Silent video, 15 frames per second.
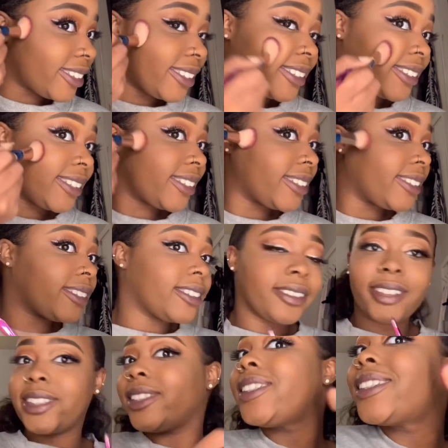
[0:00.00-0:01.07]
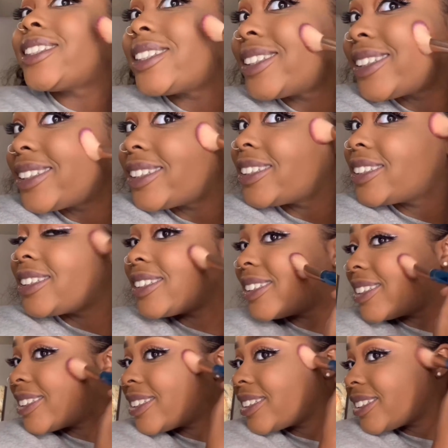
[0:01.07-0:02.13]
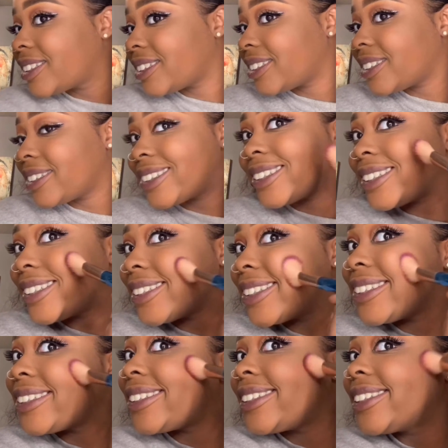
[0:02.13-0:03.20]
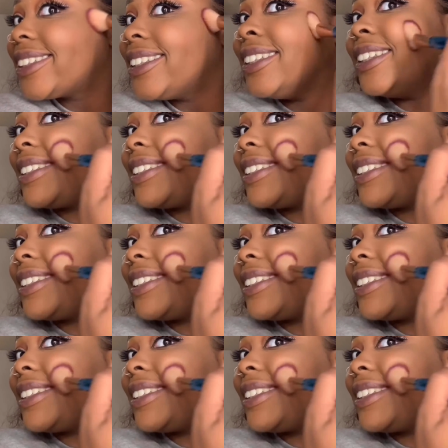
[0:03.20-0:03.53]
And I'm just going to put that on the apples of my